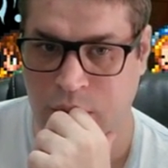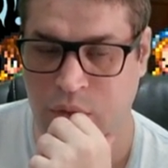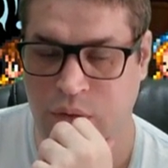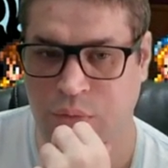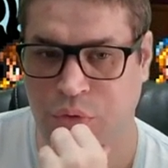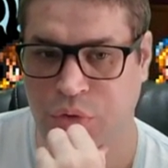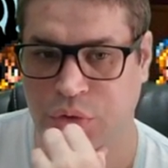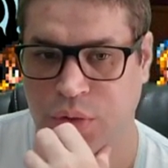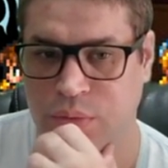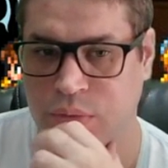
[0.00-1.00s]
Now it's time for
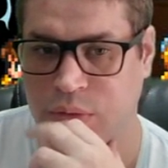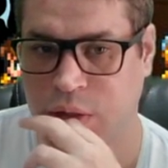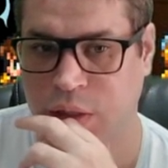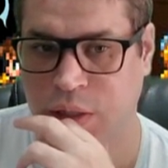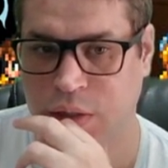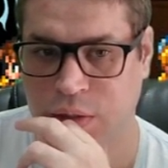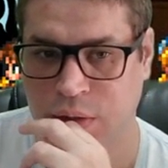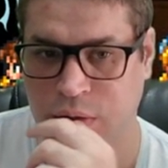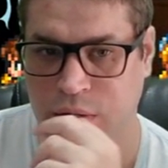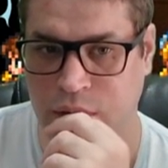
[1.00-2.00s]
Xeno, again,
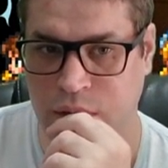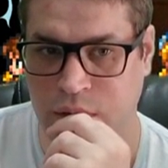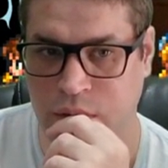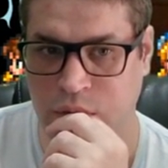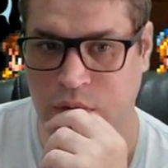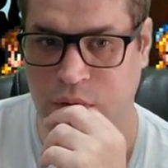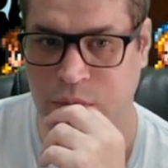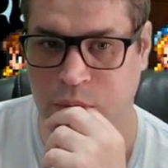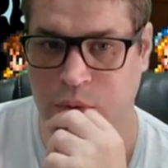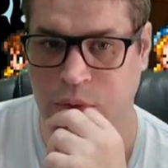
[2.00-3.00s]
using
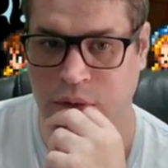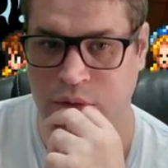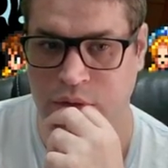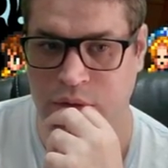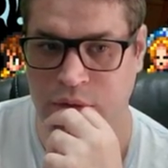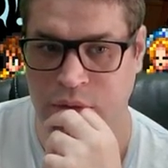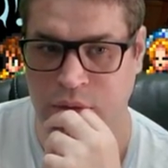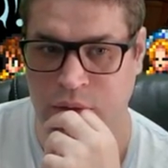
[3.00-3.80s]
Noble Cross.